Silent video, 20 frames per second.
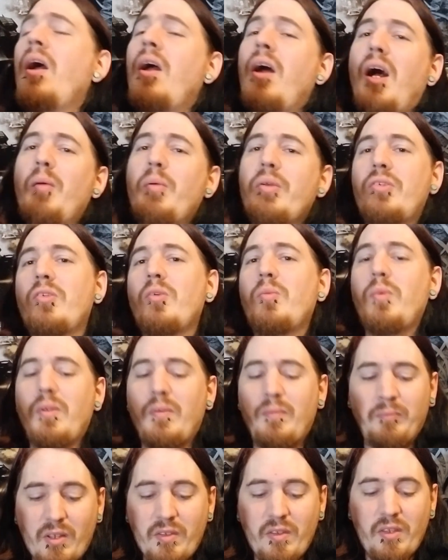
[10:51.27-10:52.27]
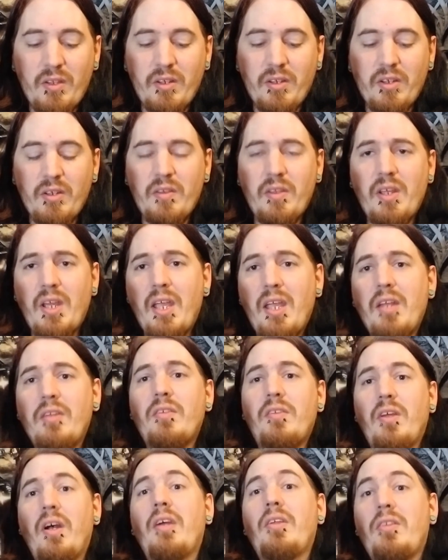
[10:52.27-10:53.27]
I'm assuming the
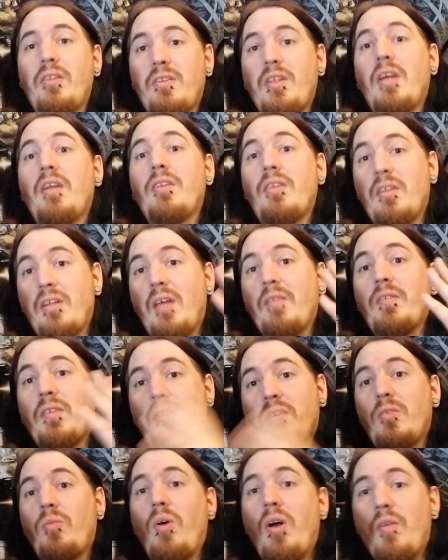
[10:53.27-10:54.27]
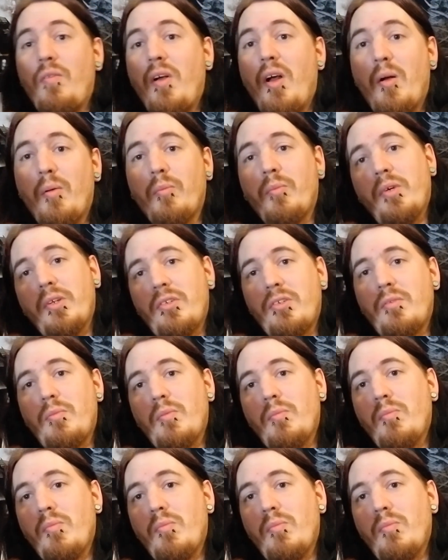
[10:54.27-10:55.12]
8th, 9th, 10th, 11th, and 12th album is